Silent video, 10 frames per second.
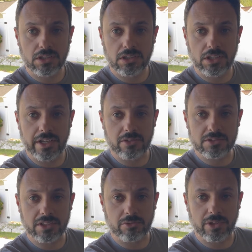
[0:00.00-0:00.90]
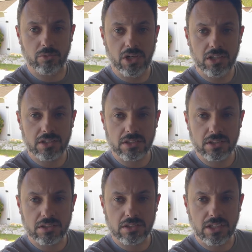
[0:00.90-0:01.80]
And I was like, wait, what?
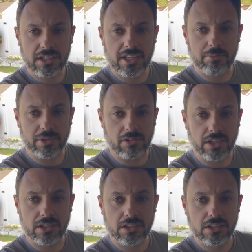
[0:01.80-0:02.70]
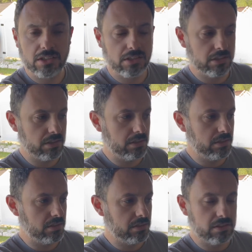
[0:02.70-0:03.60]
That can't be right.
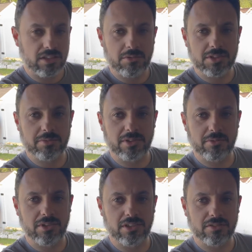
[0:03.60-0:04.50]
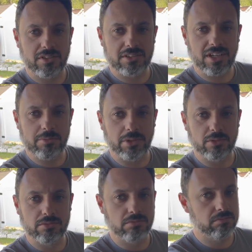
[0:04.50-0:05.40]
That must be a
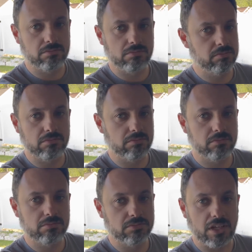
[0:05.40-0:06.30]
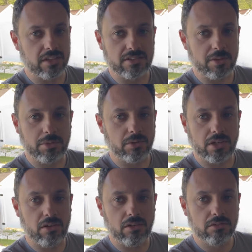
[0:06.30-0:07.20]
typo. Not a typo at
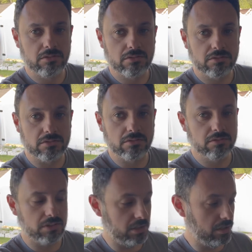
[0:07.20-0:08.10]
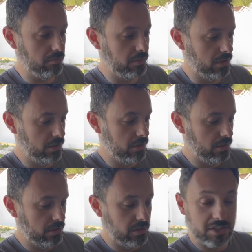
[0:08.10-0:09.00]
all.
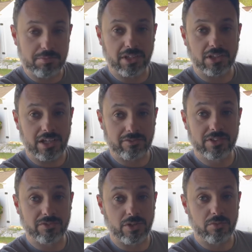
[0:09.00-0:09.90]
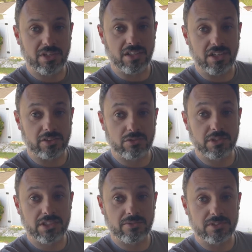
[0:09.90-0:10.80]
I confirmed it on like 3
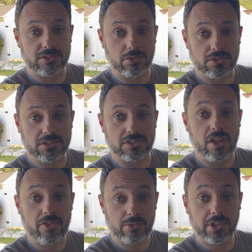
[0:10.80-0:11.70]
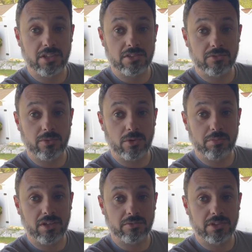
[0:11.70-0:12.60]
different sources. 304
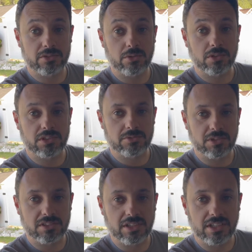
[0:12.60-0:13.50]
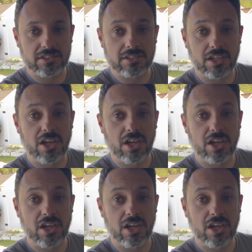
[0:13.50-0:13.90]
pound-feet of torque is what it takes.